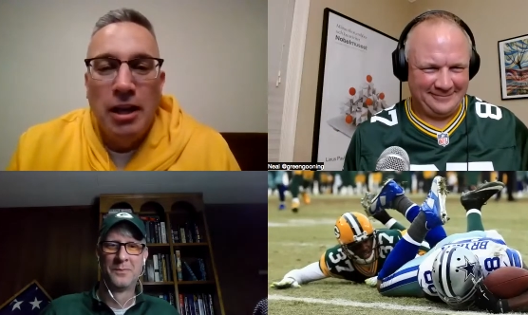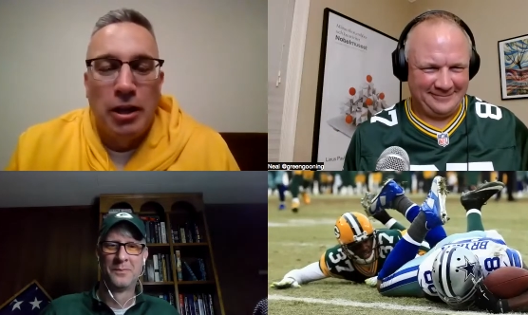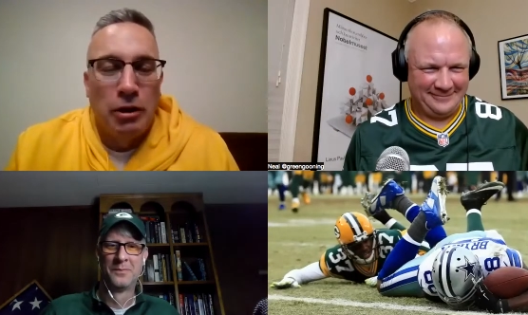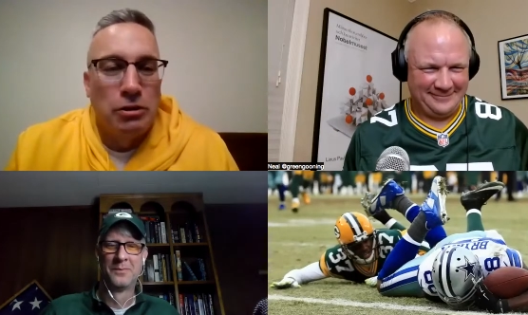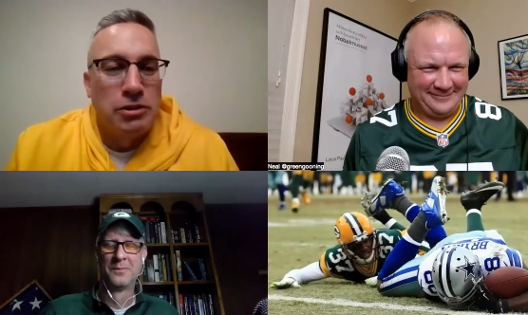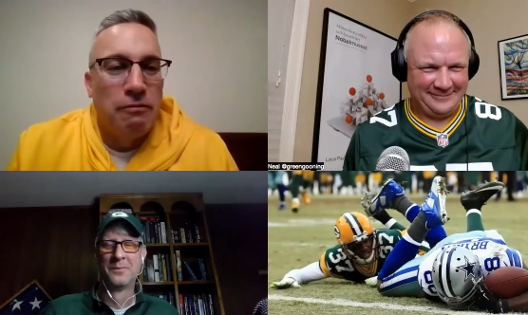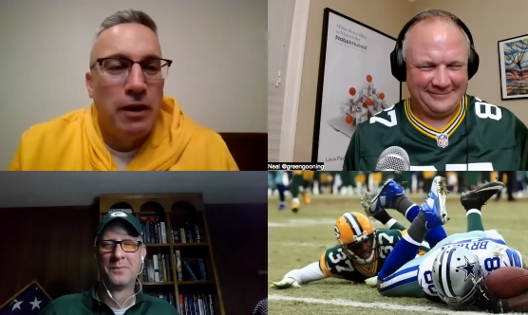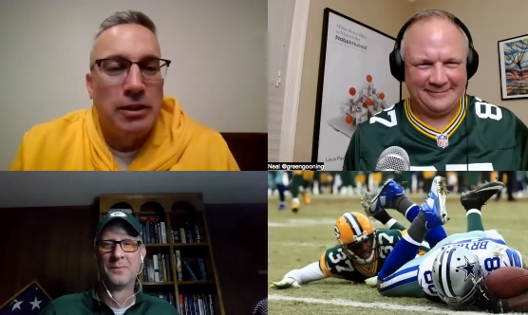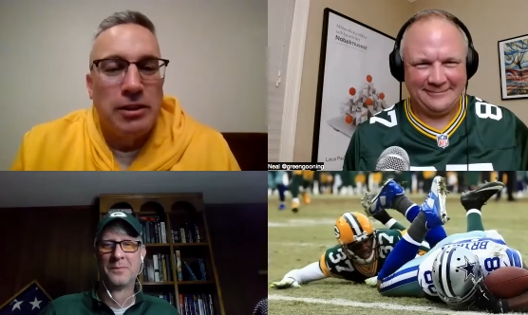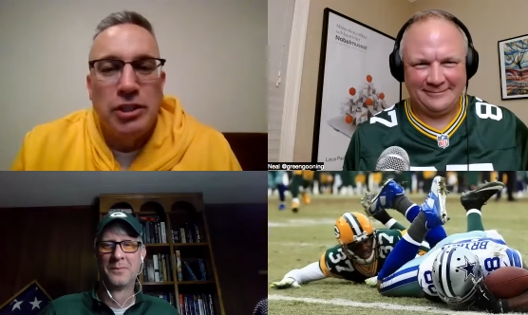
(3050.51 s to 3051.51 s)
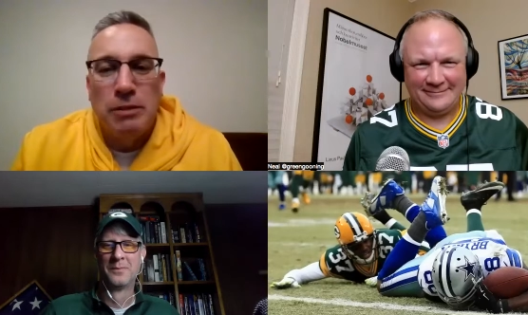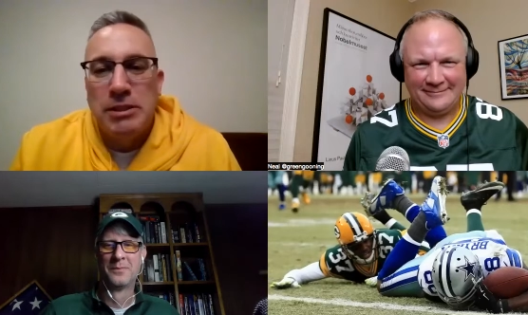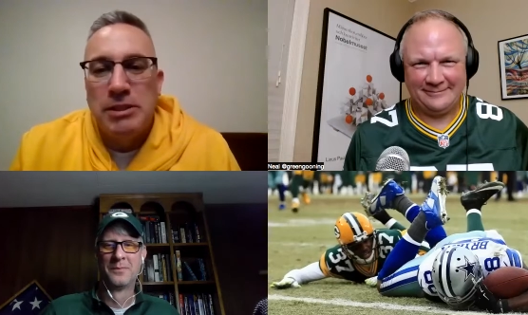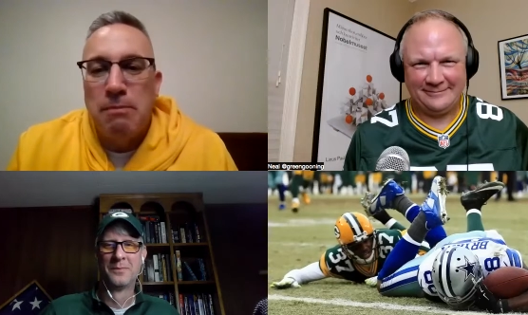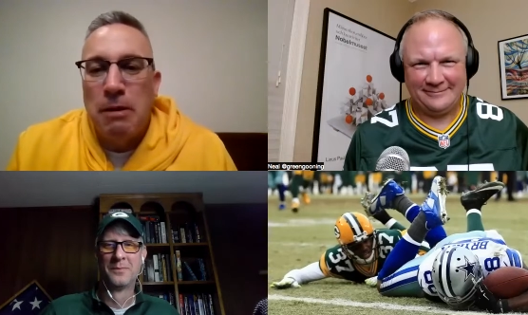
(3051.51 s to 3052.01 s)
Speaker 1: You can also find the
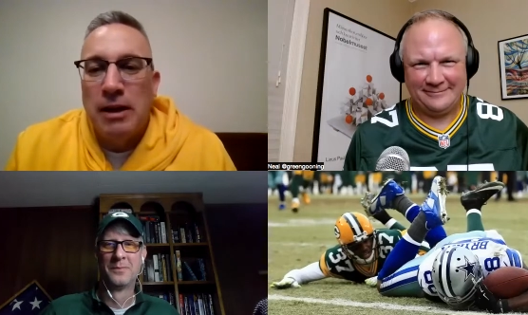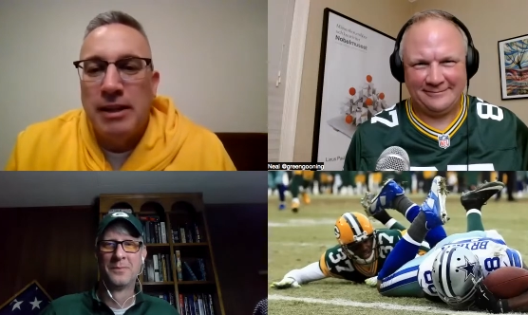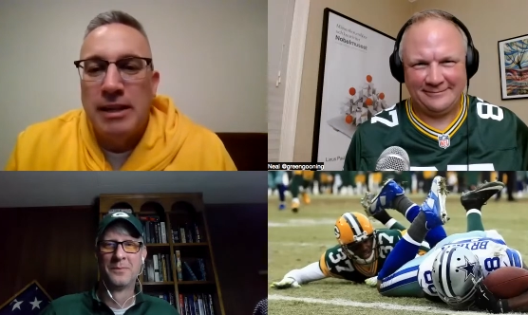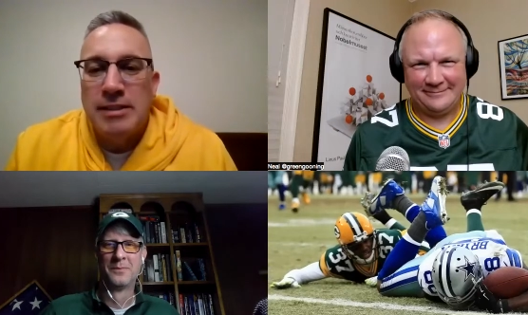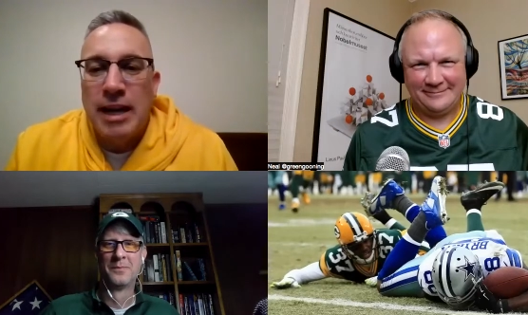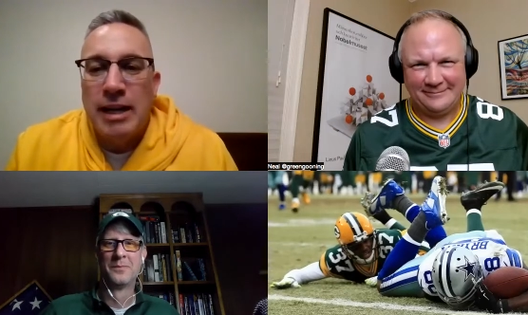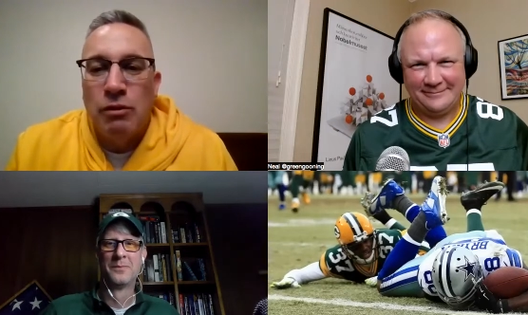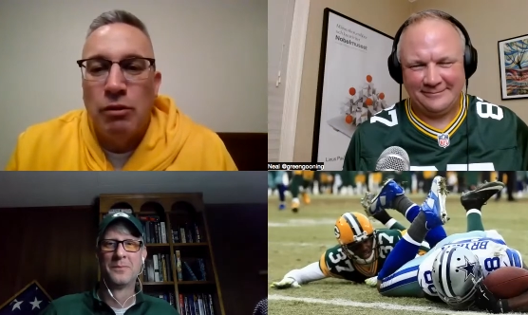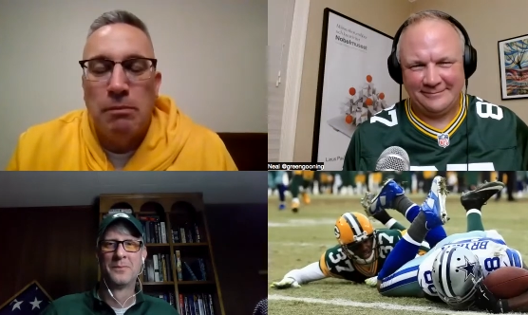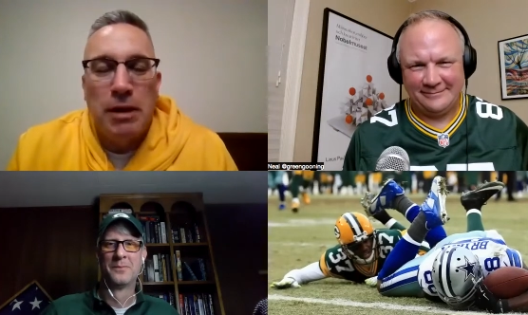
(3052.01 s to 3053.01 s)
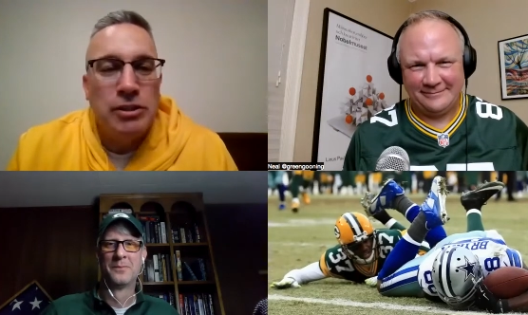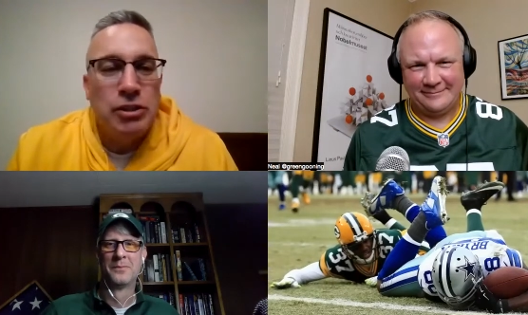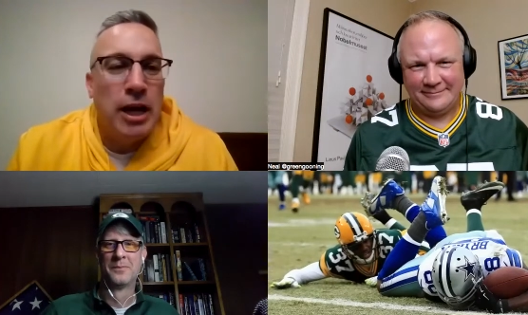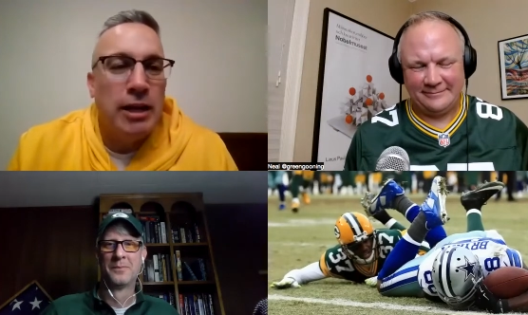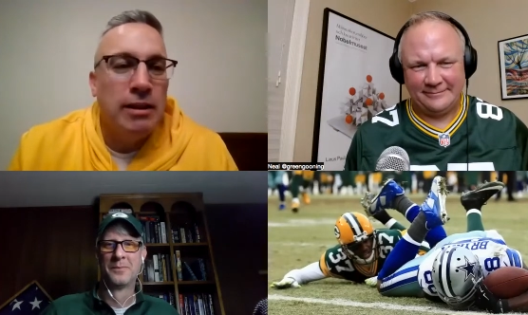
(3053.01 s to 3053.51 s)
GBC podcast at Green Bay
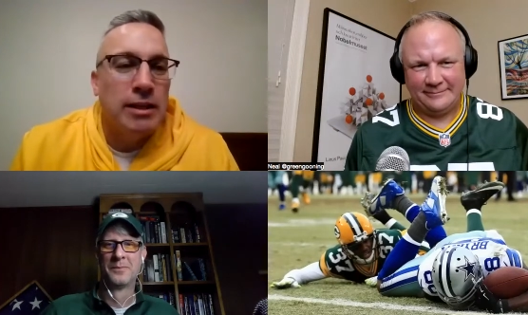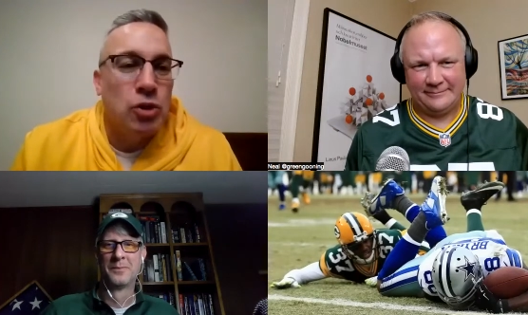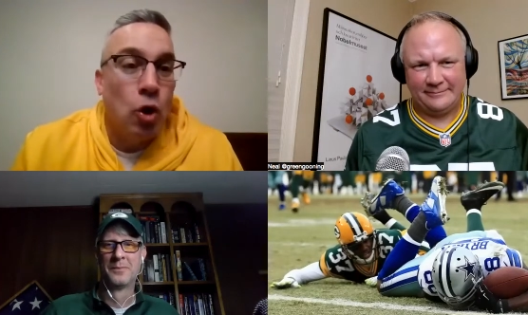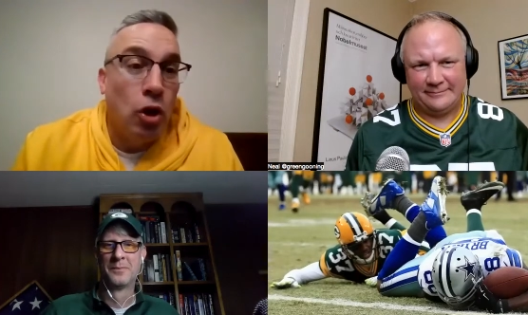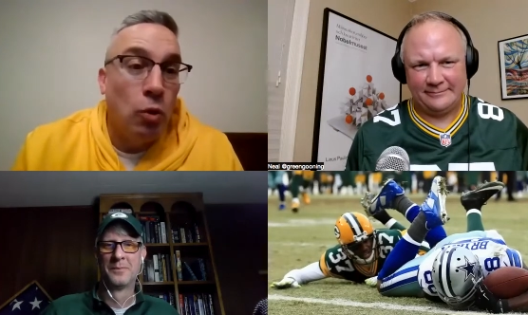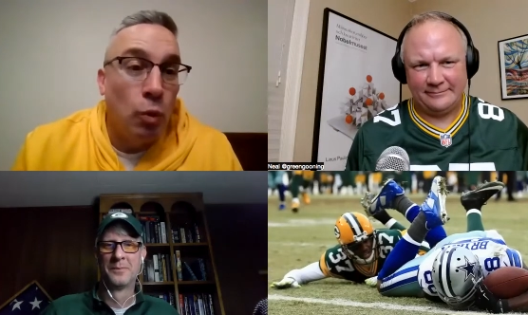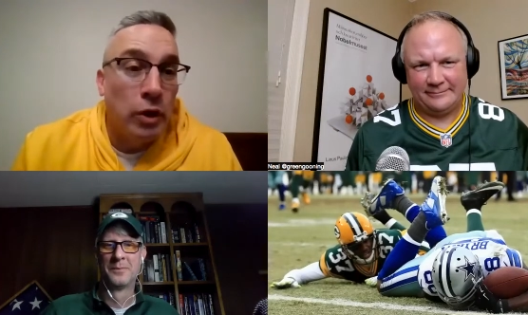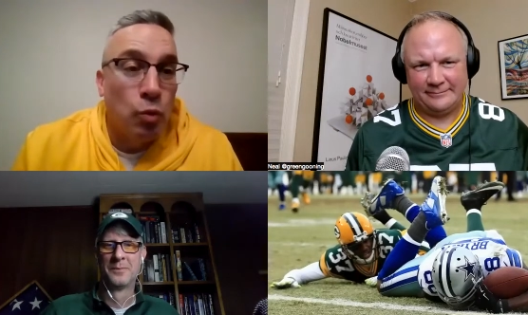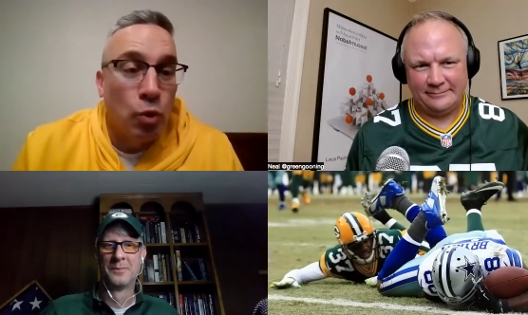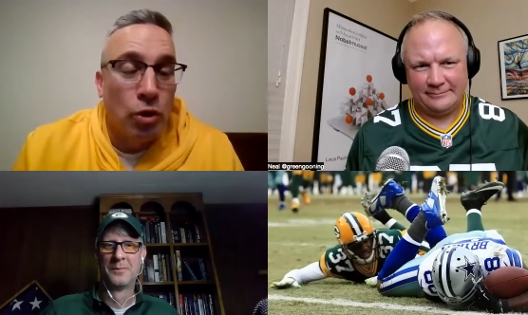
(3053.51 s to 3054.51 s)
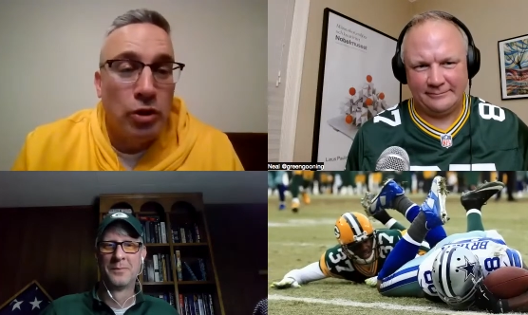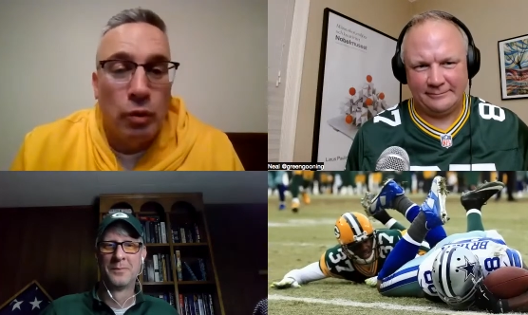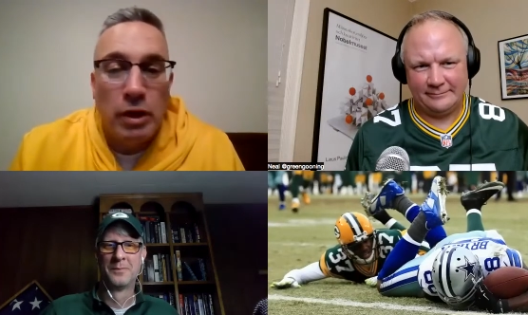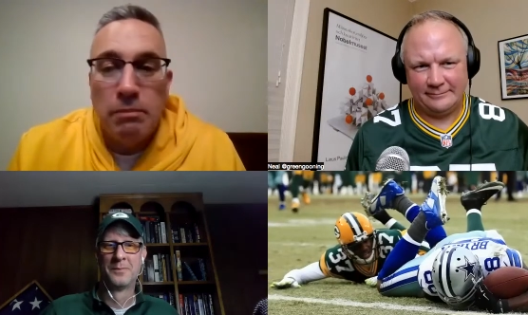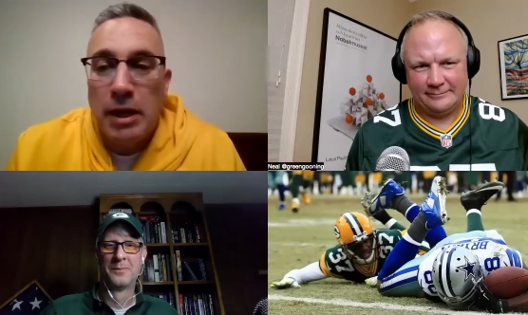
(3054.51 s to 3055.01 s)
Chat. That's all one word,
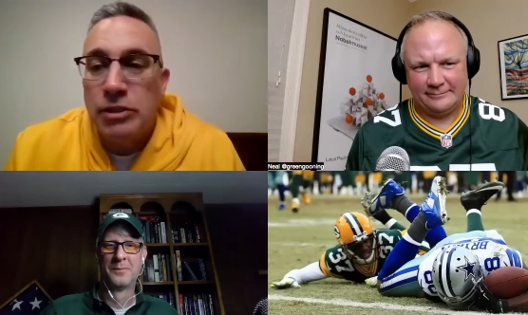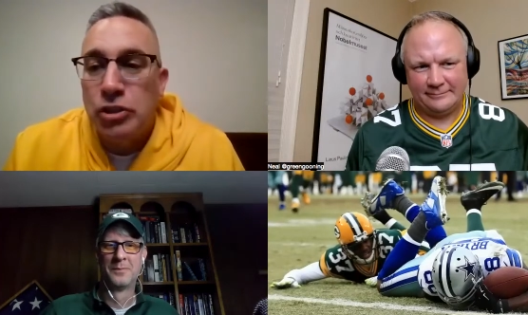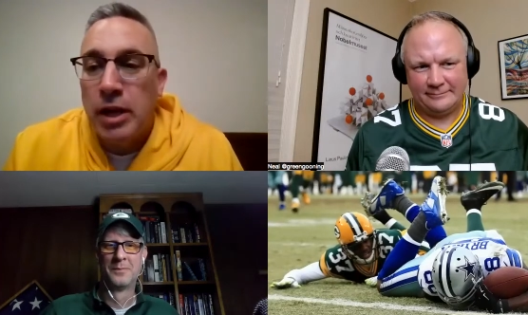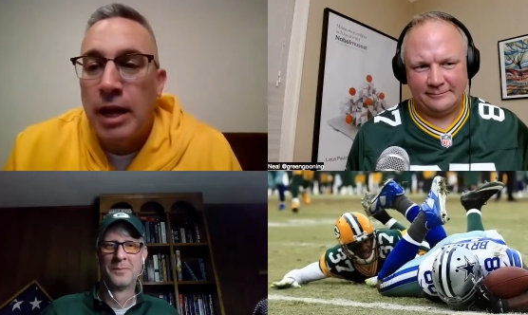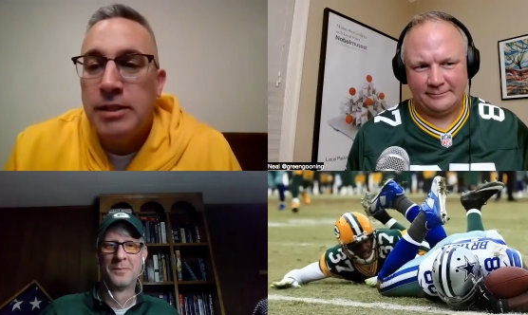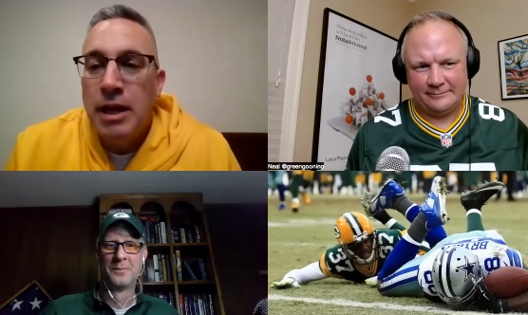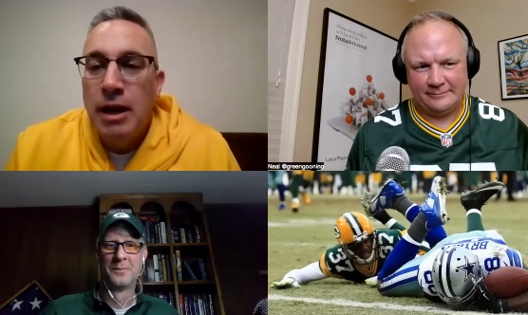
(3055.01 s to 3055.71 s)
Green Bay Chat.